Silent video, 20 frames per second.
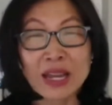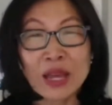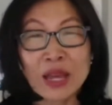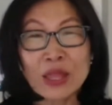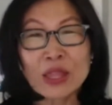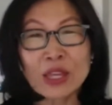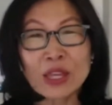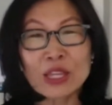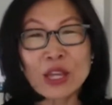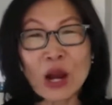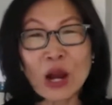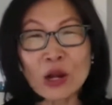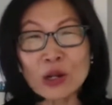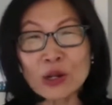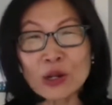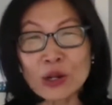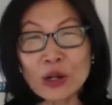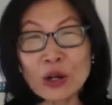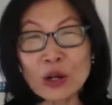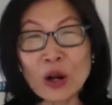the
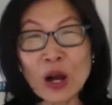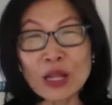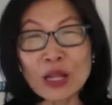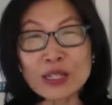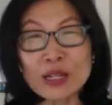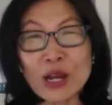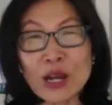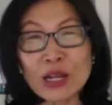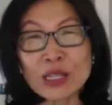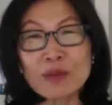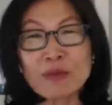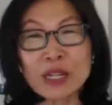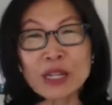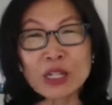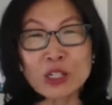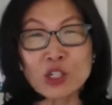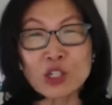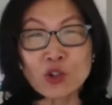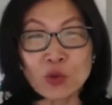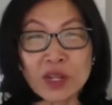younger
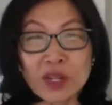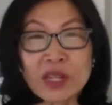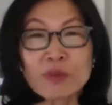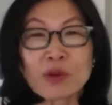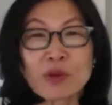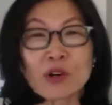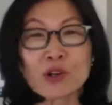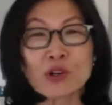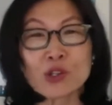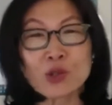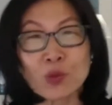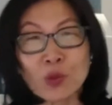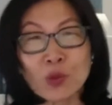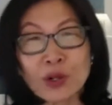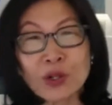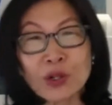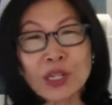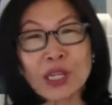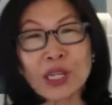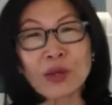undocumented dreamers
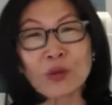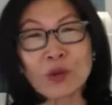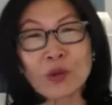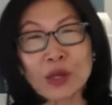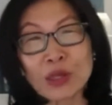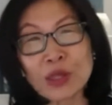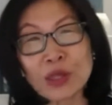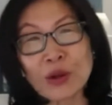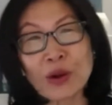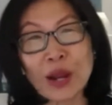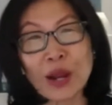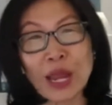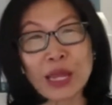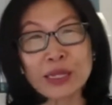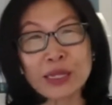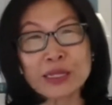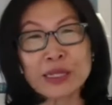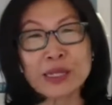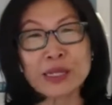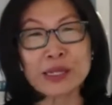working with their
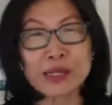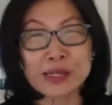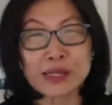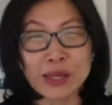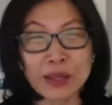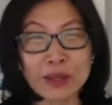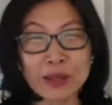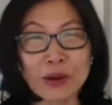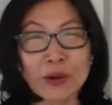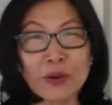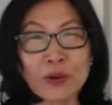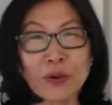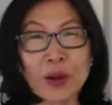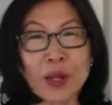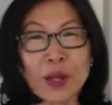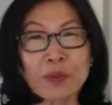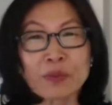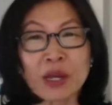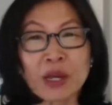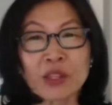aunties and their
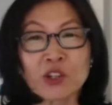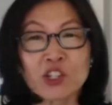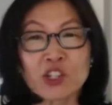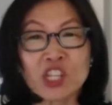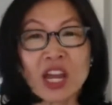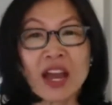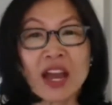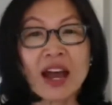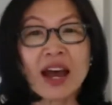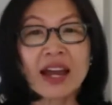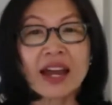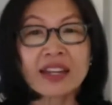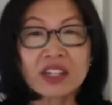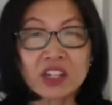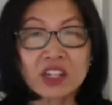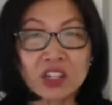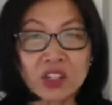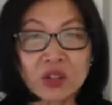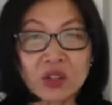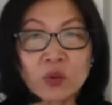grandmothers. I
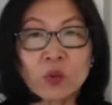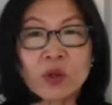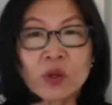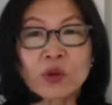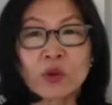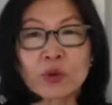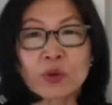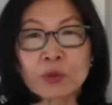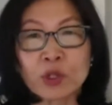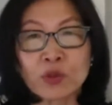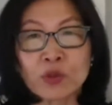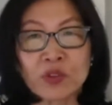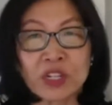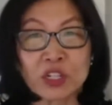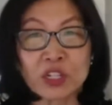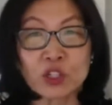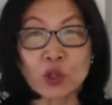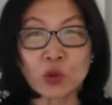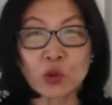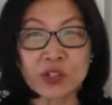knew we were moving
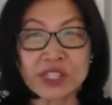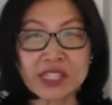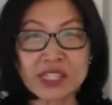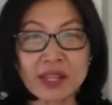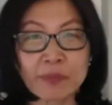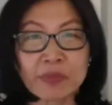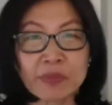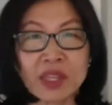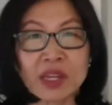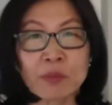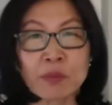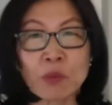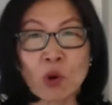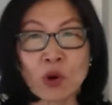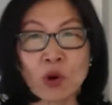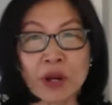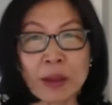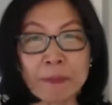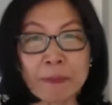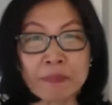towards something more
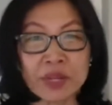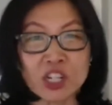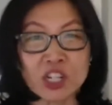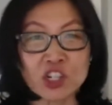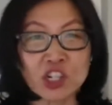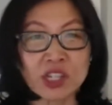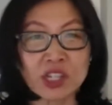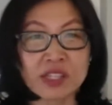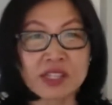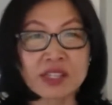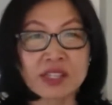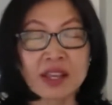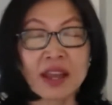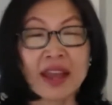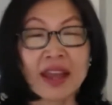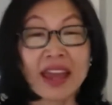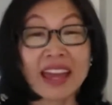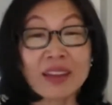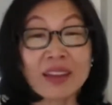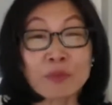ambitious
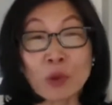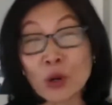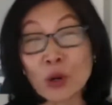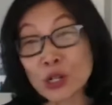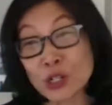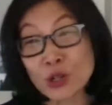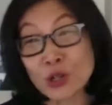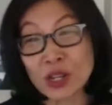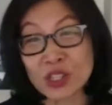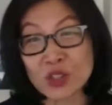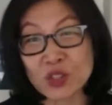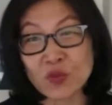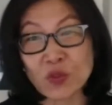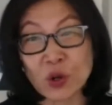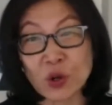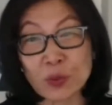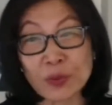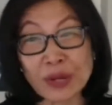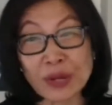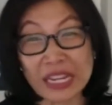and more
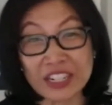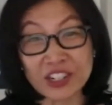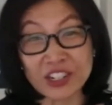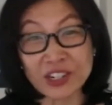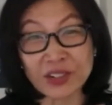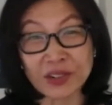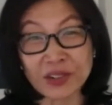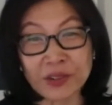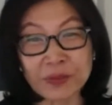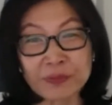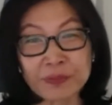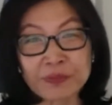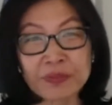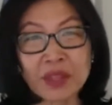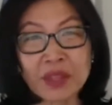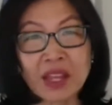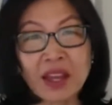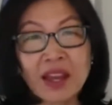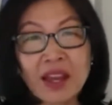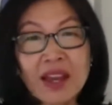transformational.
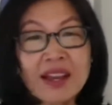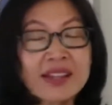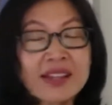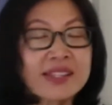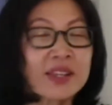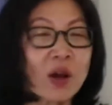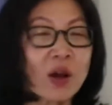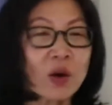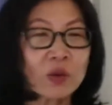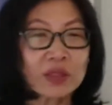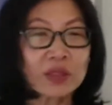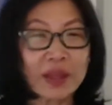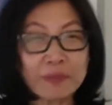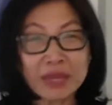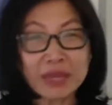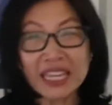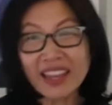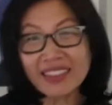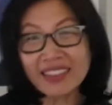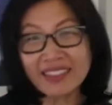So let
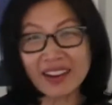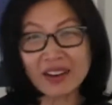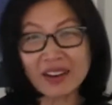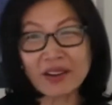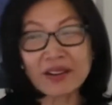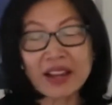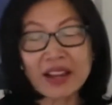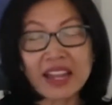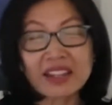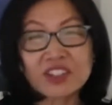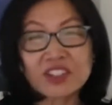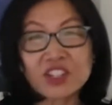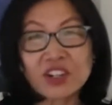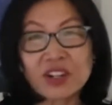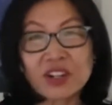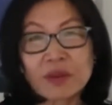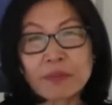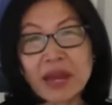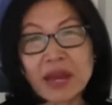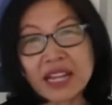me end there and turn
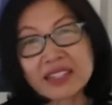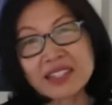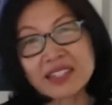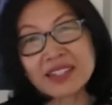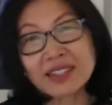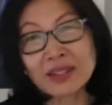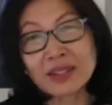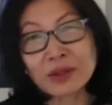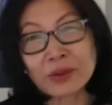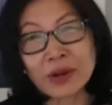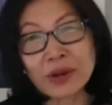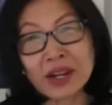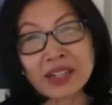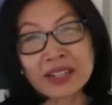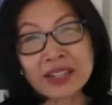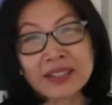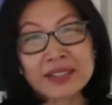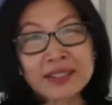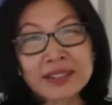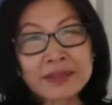it back to you, Anand.